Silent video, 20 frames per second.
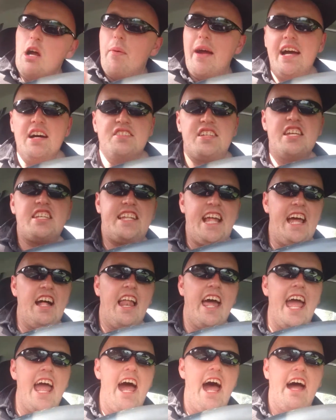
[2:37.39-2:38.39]
the wheels are still
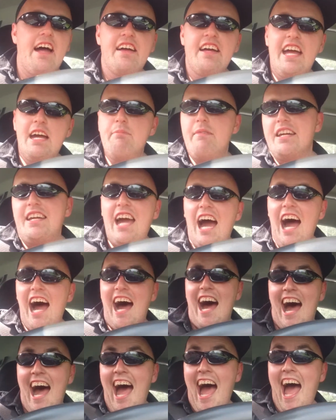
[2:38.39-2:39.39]
here in my
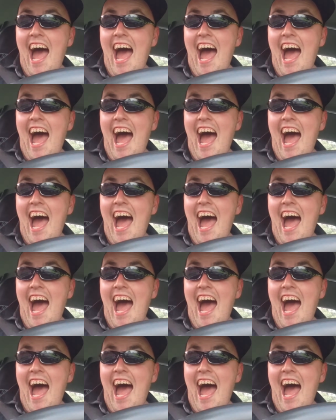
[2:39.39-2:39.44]
car.